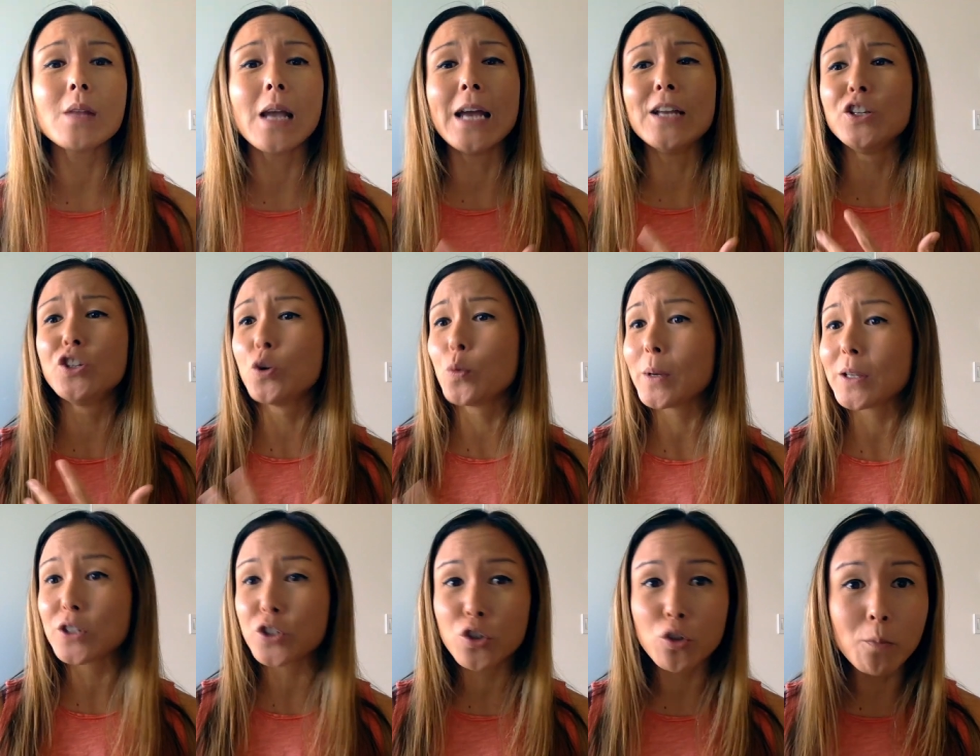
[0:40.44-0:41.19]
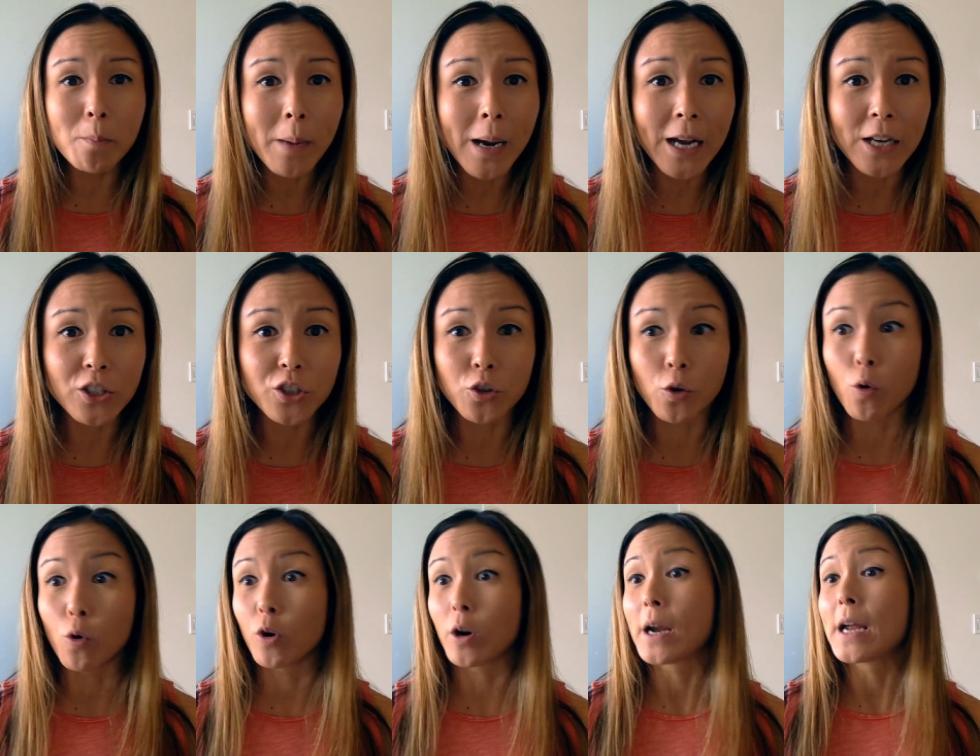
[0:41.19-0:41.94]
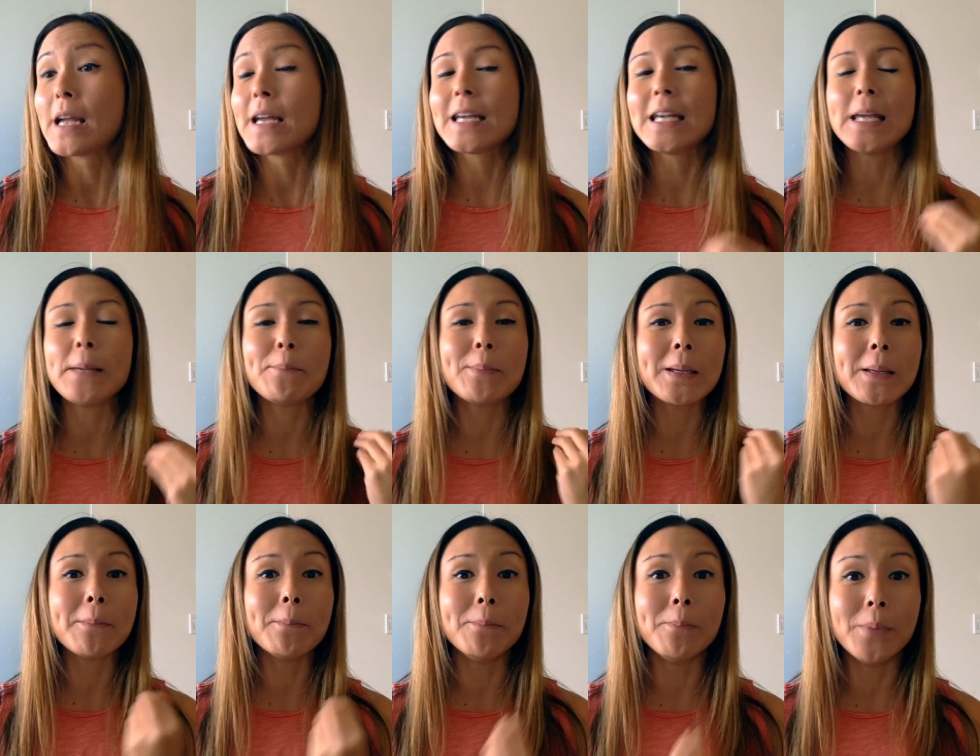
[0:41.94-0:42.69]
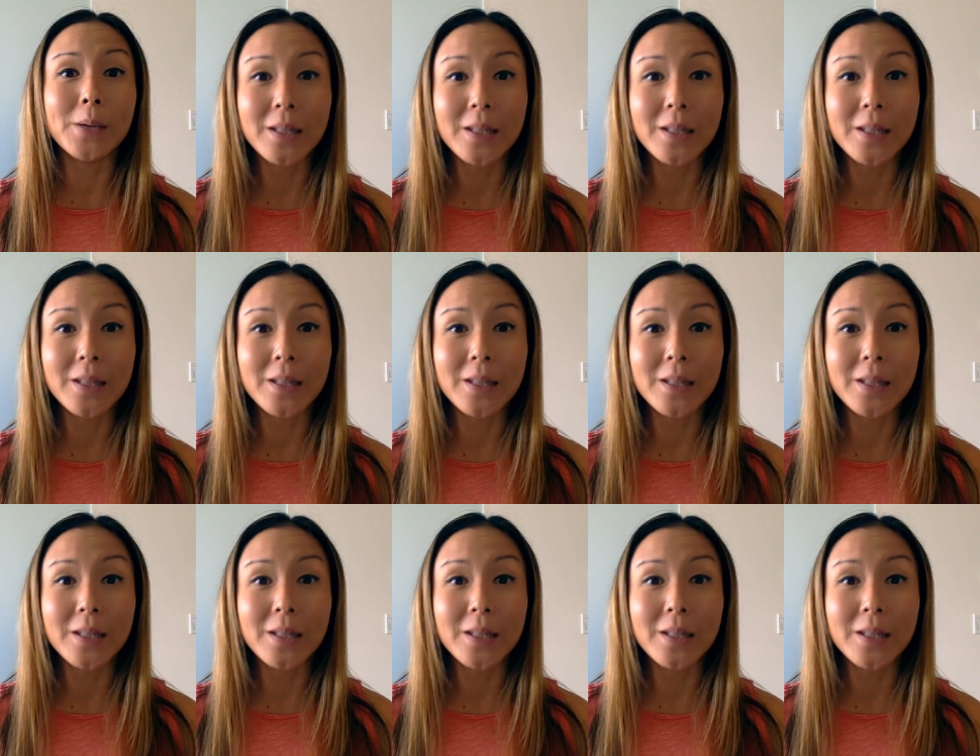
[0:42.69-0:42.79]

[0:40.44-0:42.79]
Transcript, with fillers: and doing too much or keeping